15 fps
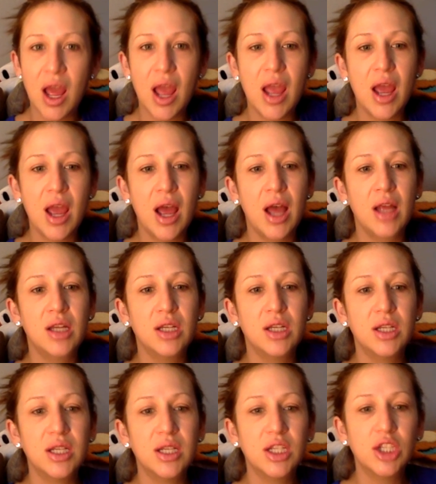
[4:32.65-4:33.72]
And
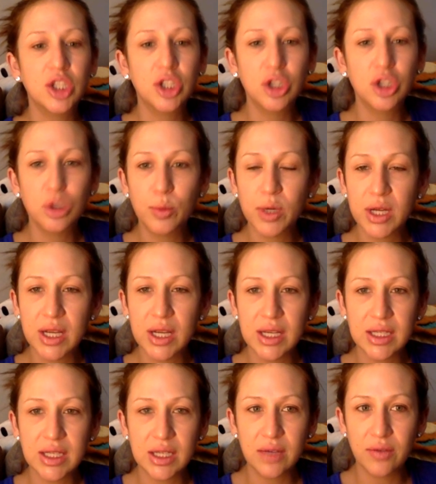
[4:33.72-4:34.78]
it's super
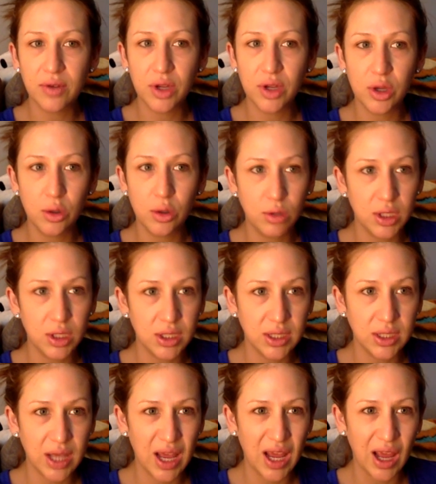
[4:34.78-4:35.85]
easy for you to
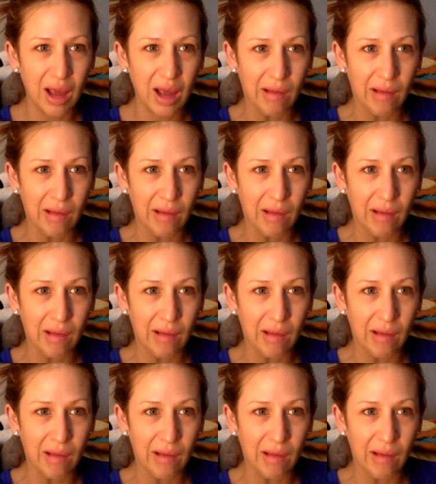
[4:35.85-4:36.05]
say,